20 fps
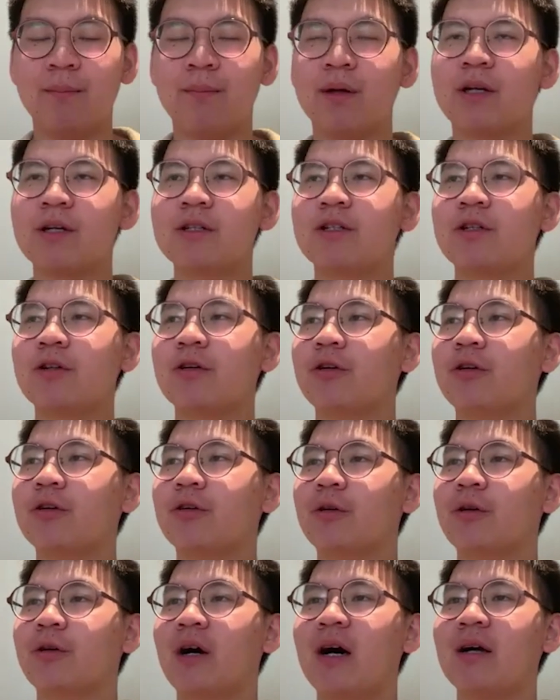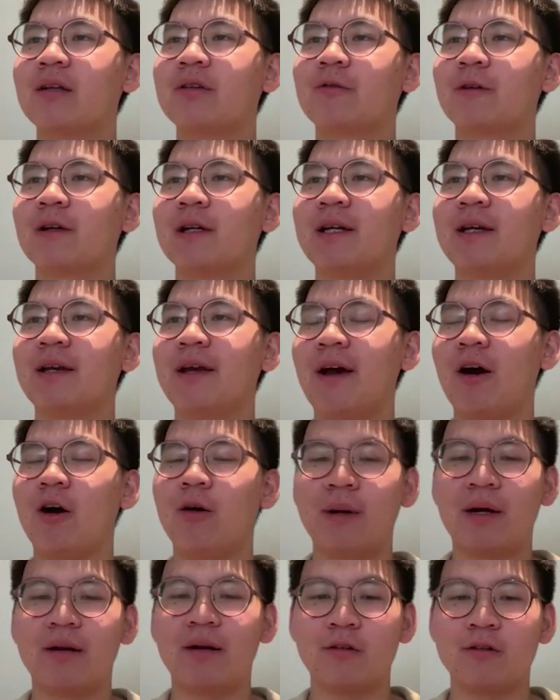because you can't really
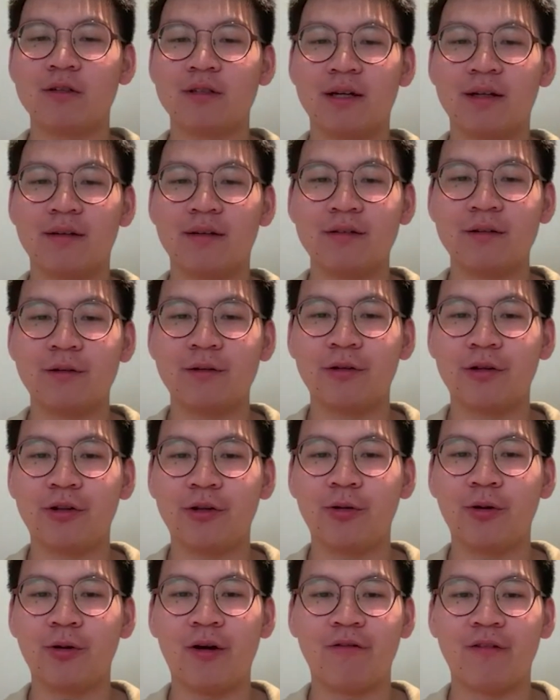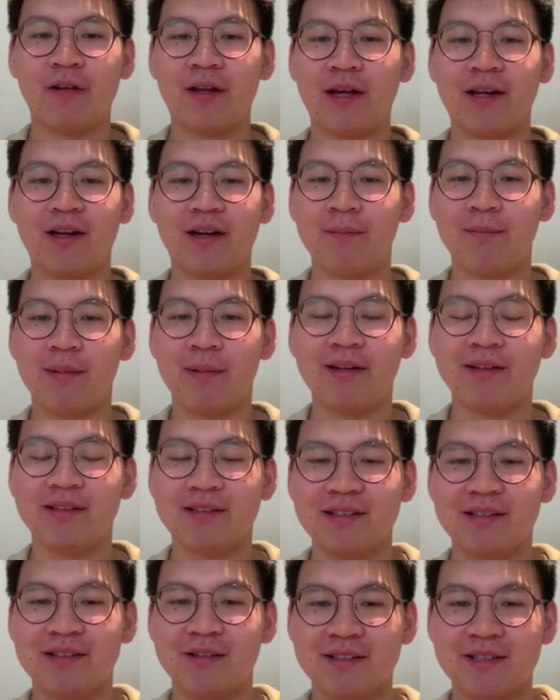help others until you have like
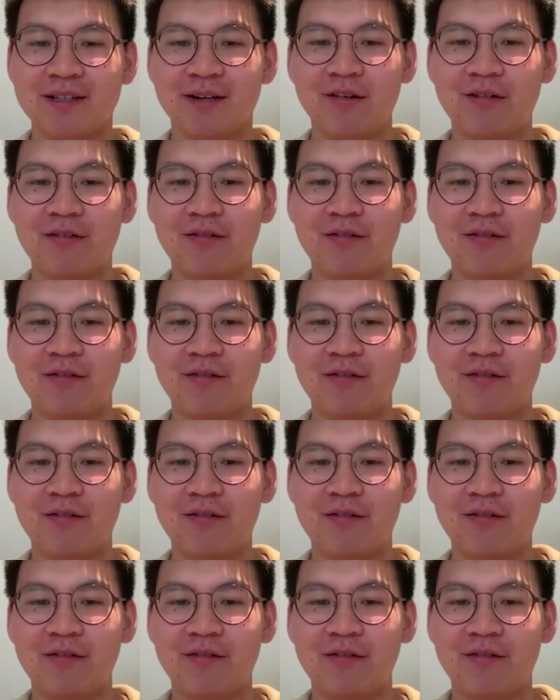abundance in yourself.